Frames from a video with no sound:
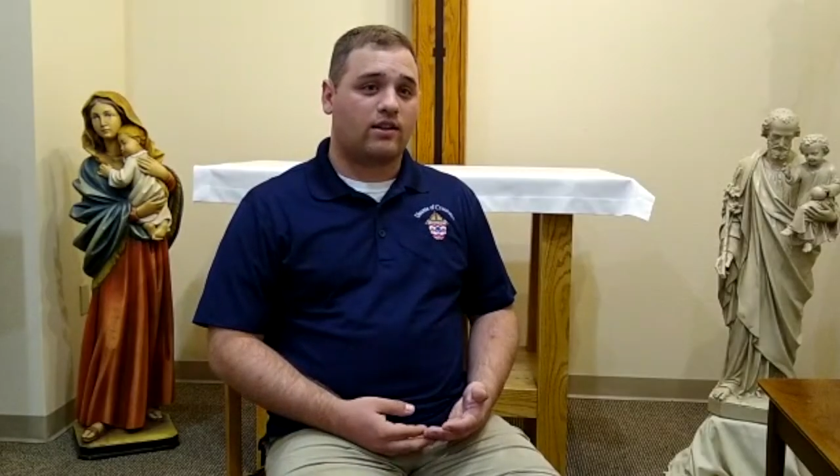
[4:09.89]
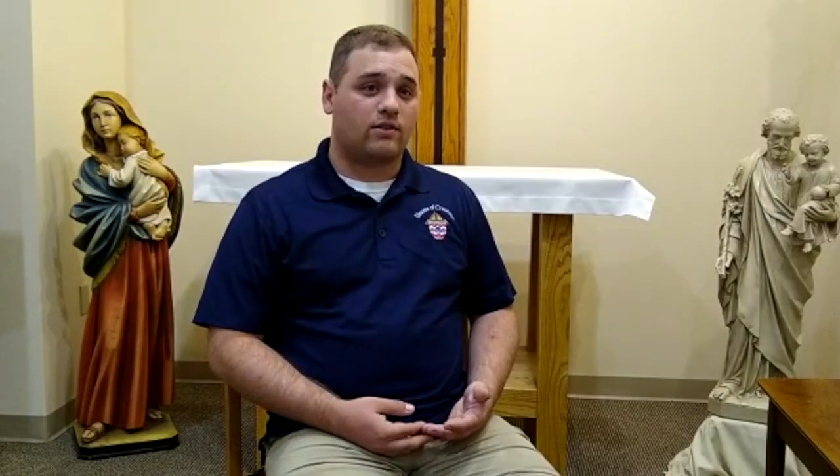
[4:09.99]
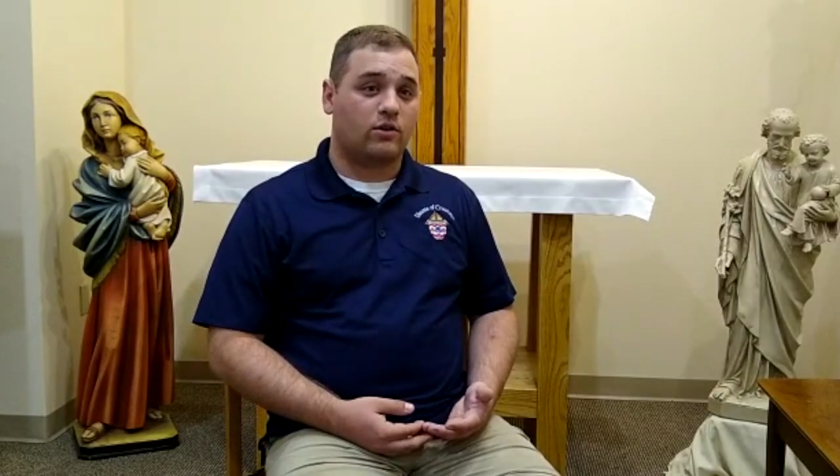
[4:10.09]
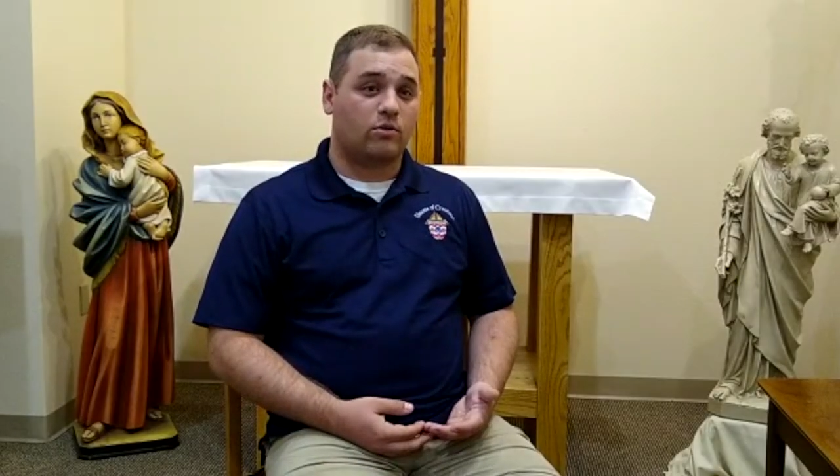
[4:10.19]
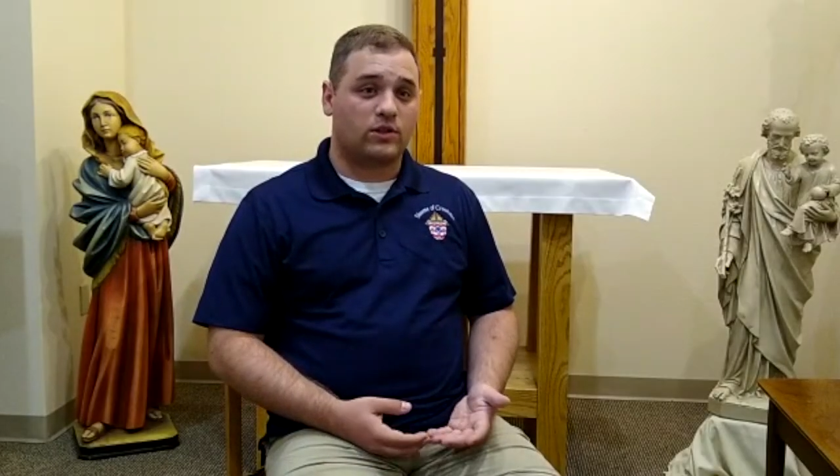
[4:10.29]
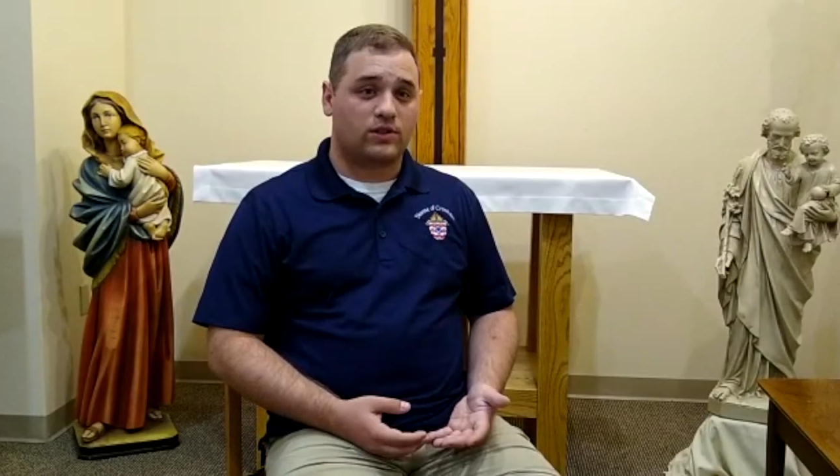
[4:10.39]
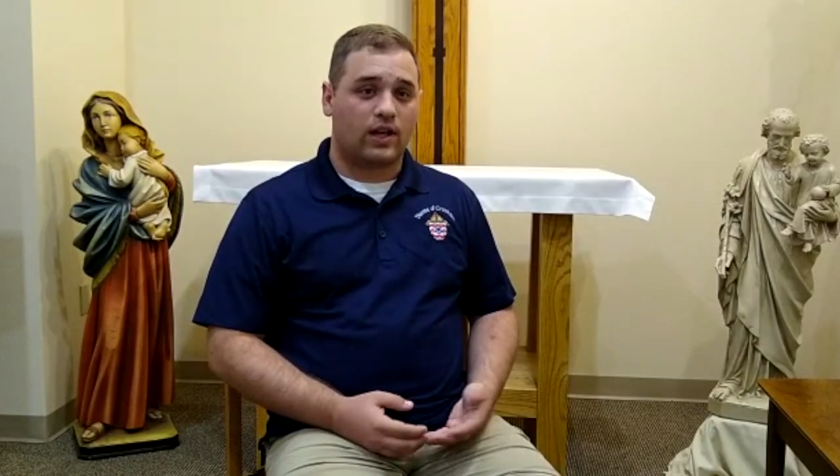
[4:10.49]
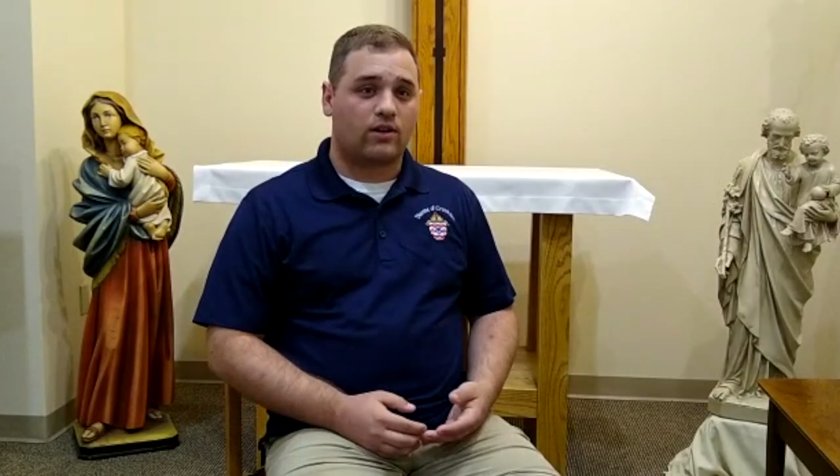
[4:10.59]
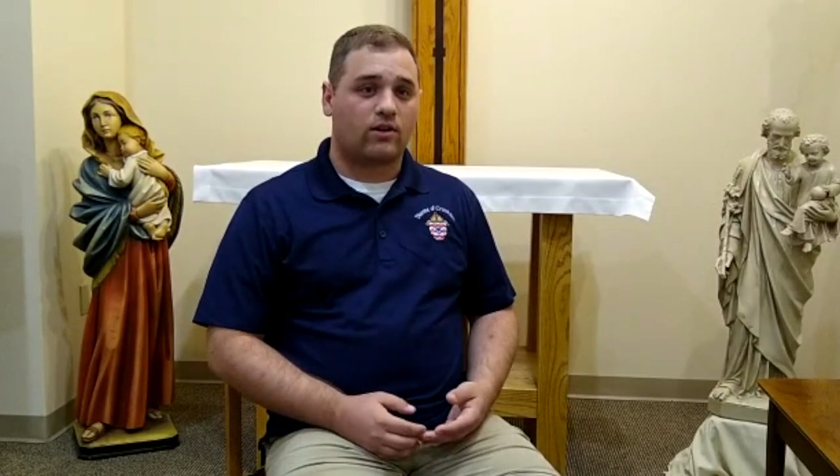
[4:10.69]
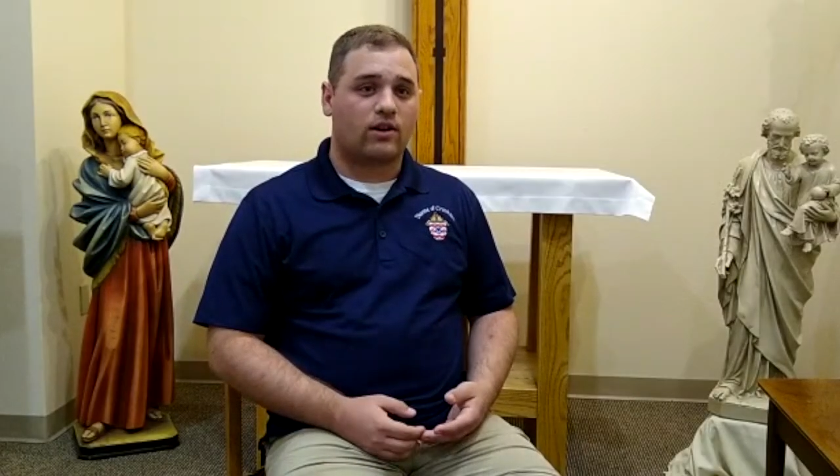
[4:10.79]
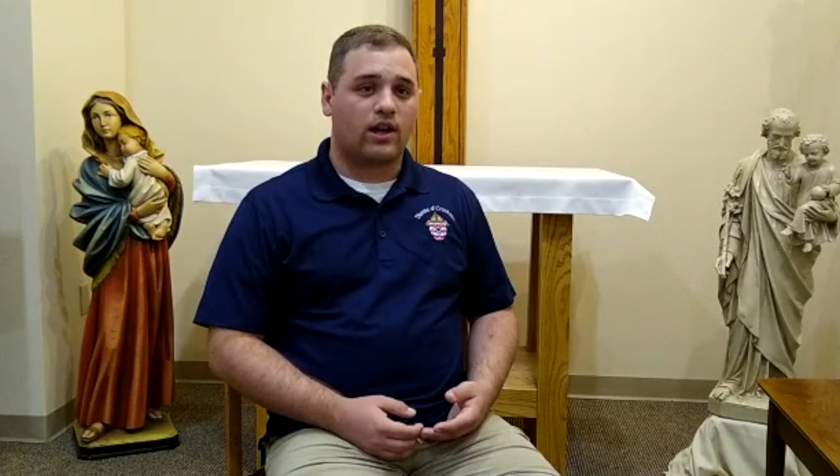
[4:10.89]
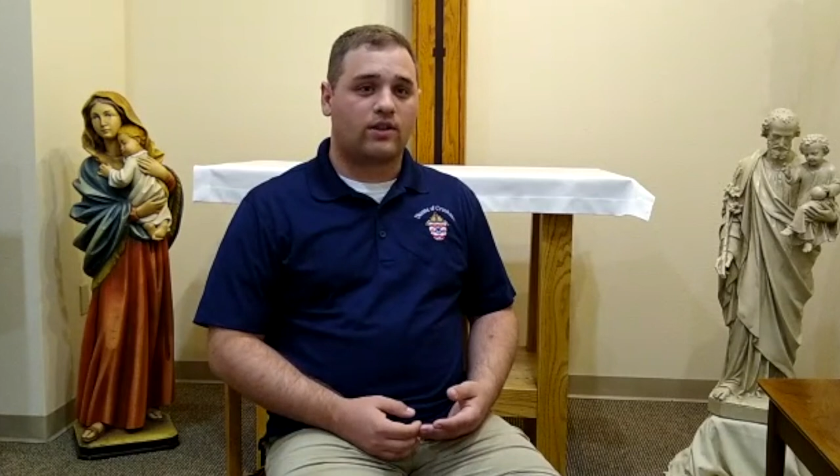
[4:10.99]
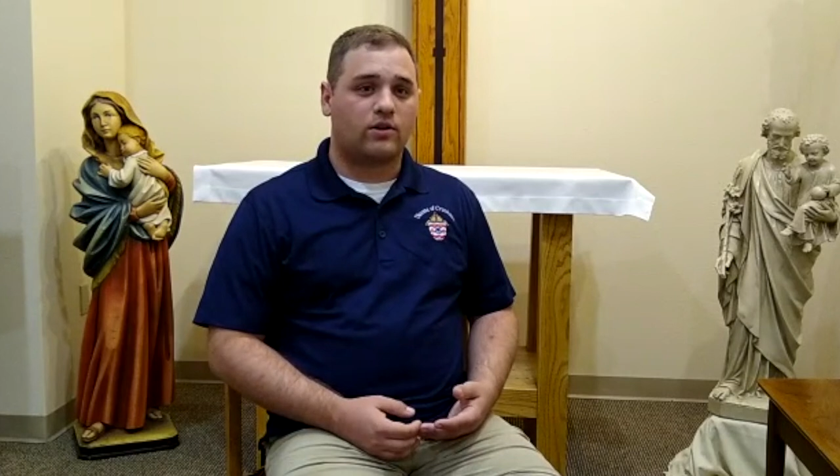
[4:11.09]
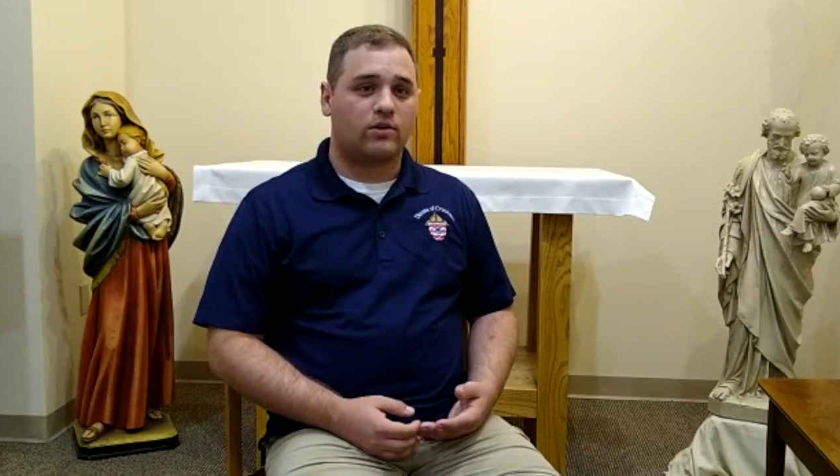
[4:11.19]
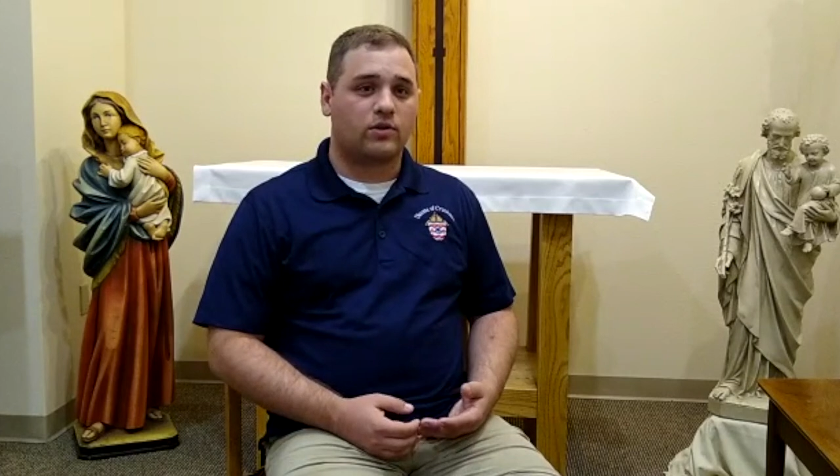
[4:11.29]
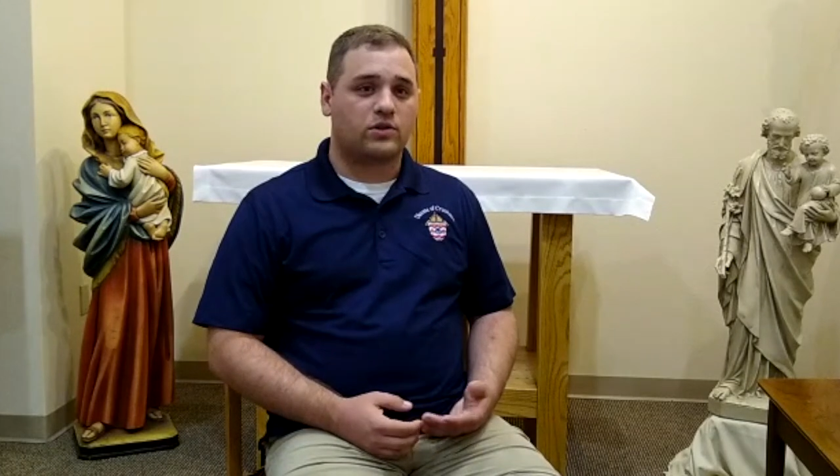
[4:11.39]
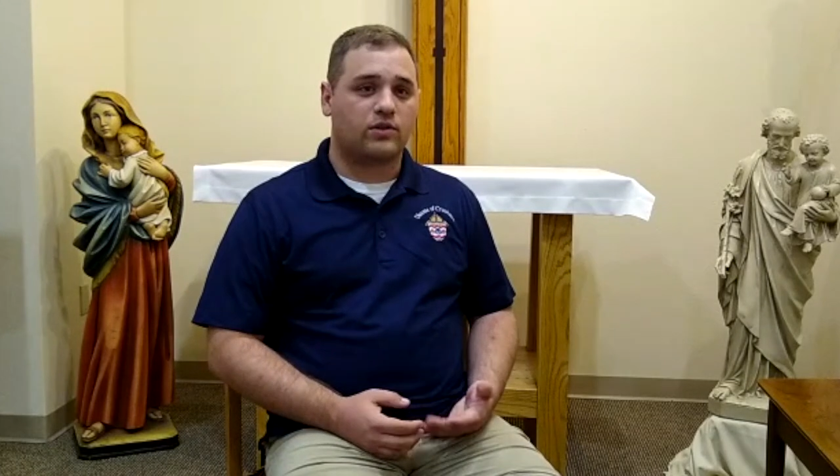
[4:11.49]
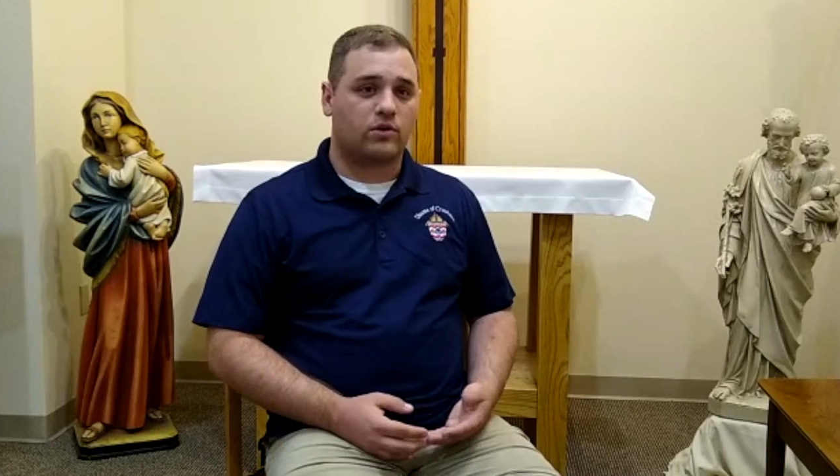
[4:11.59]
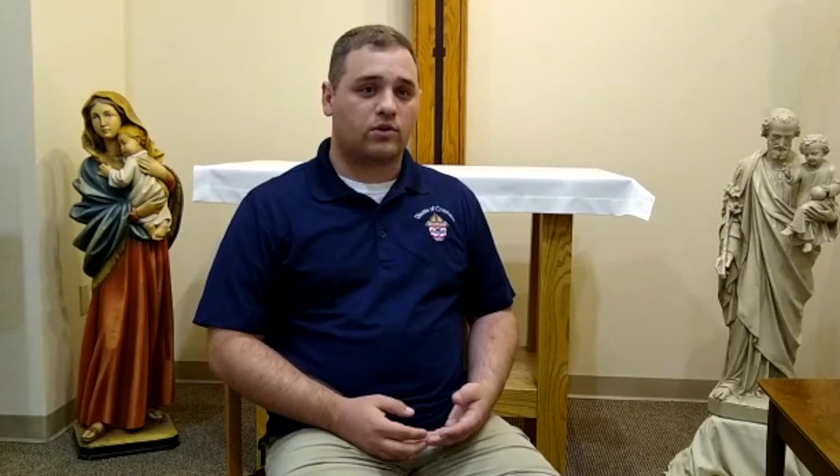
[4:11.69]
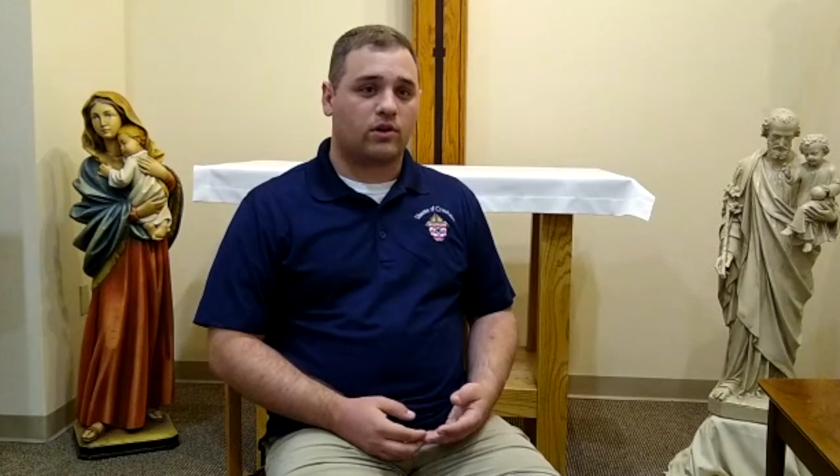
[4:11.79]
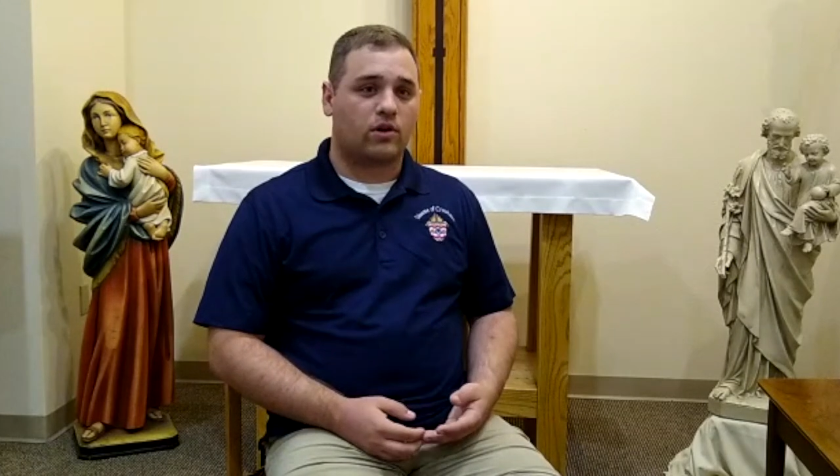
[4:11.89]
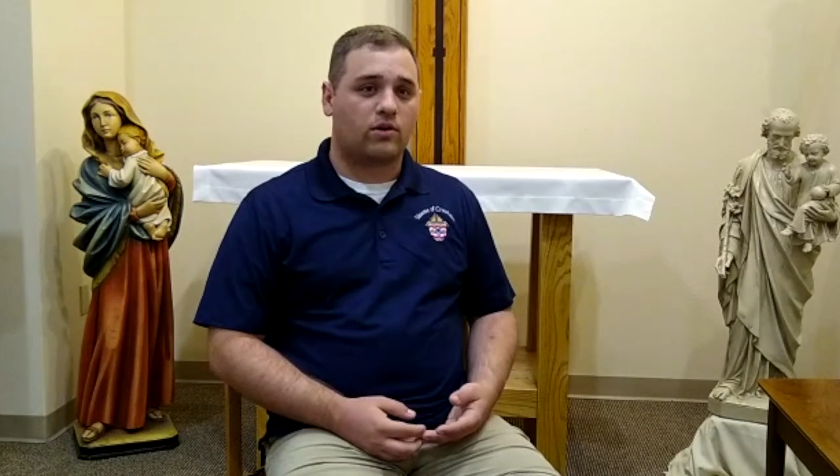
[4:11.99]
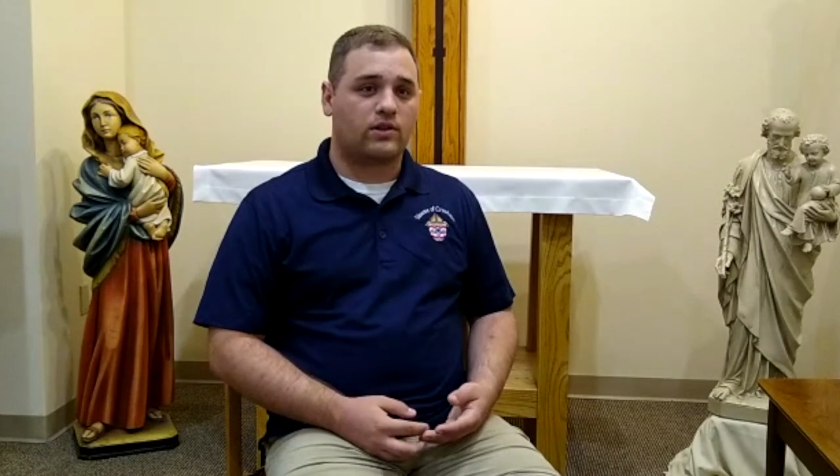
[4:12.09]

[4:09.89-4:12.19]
the Newman Center and at the University of North Dakota,